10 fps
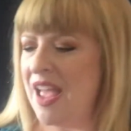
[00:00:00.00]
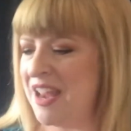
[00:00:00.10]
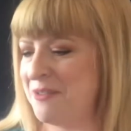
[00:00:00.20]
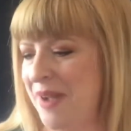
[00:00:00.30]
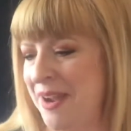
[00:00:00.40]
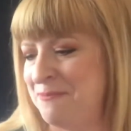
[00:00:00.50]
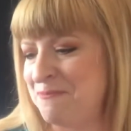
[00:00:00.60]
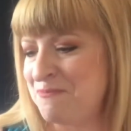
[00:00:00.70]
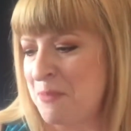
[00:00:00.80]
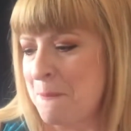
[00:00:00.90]
Anyway,
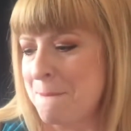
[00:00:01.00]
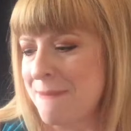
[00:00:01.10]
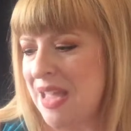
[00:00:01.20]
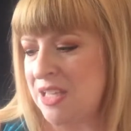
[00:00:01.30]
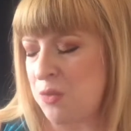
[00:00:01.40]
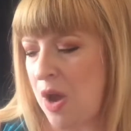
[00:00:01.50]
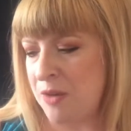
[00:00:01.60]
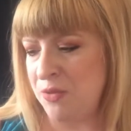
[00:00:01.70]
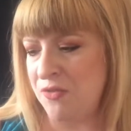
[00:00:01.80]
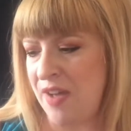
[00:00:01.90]
it's
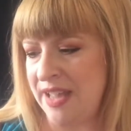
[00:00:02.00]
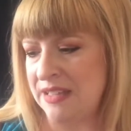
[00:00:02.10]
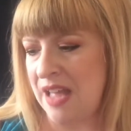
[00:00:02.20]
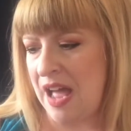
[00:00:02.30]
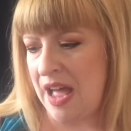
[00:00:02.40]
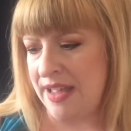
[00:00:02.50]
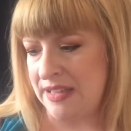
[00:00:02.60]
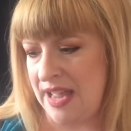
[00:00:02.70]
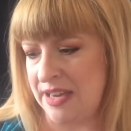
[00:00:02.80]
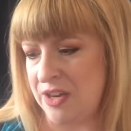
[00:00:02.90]
waterproof
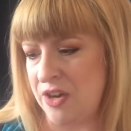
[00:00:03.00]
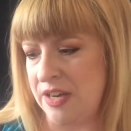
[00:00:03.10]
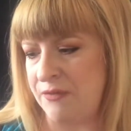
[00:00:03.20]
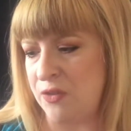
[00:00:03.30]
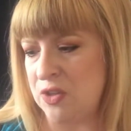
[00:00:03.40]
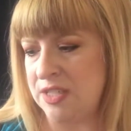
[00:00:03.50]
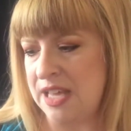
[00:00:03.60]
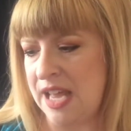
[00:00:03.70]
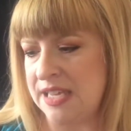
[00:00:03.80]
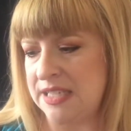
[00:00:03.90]
eyeliner. Full
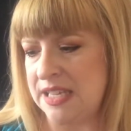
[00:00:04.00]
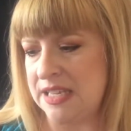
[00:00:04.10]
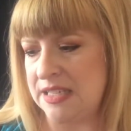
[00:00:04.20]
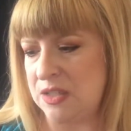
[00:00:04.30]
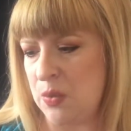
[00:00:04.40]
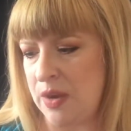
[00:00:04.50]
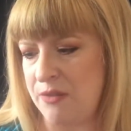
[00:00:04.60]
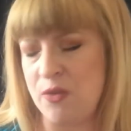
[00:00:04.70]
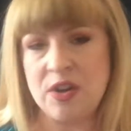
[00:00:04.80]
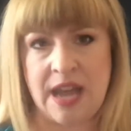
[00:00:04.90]
size is
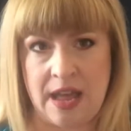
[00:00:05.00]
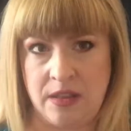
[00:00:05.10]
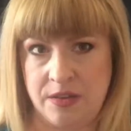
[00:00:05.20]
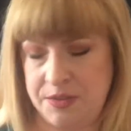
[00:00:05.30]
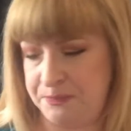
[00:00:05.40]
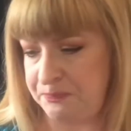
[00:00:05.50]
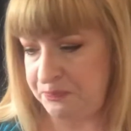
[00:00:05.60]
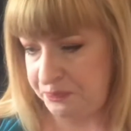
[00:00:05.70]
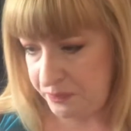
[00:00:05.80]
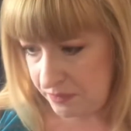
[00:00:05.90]
$24.
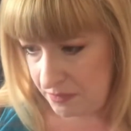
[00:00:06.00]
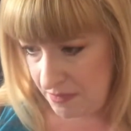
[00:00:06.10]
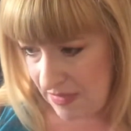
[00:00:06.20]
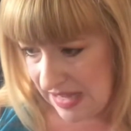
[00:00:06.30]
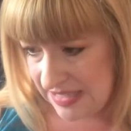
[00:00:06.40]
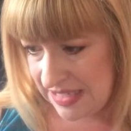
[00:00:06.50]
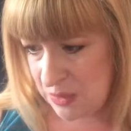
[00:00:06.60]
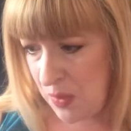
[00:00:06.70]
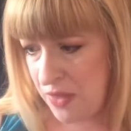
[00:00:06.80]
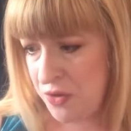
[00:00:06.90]
It
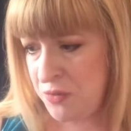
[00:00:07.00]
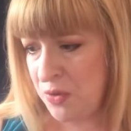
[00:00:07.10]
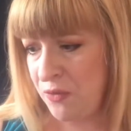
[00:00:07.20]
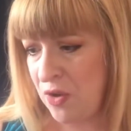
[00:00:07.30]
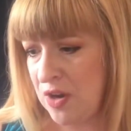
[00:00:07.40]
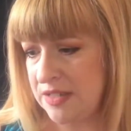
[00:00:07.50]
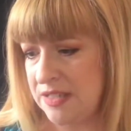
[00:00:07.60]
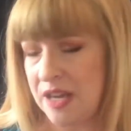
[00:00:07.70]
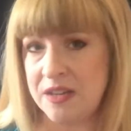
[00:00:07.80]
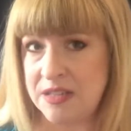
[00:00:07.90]
says whether you prefer a
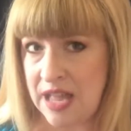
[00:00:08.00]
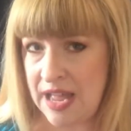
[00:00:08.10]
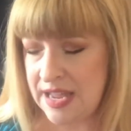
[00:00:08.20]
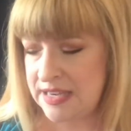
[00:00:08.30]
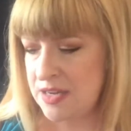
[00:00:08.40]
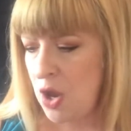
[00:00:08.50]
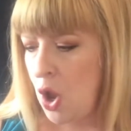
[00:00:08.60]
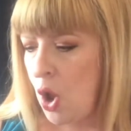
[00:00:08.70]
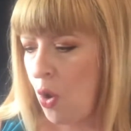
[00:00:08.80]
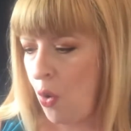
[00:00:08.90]
subtle line
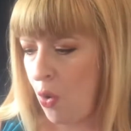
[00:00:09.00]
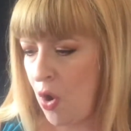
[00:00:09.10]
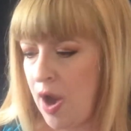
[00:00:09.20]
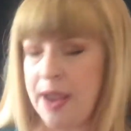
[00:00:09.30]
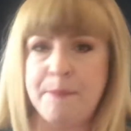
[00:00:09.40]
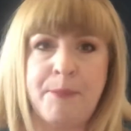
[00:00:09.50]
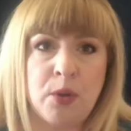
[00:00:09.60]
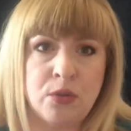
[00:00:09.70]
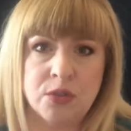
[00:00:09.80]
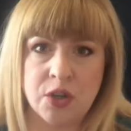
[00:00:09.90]
or a
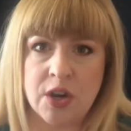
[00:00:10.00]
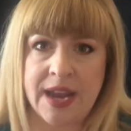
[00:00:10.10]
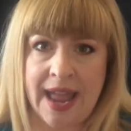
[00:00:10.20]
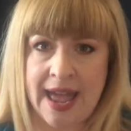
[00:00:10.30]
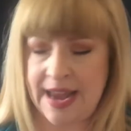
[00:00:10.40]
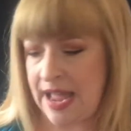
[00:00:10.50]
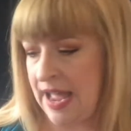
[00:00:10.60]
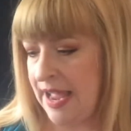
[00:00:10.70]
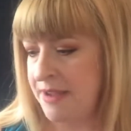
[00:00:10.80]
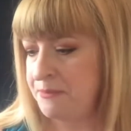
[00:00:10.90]
bolder cat
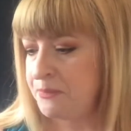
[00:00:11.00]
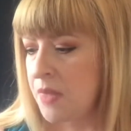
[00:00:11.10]
eye,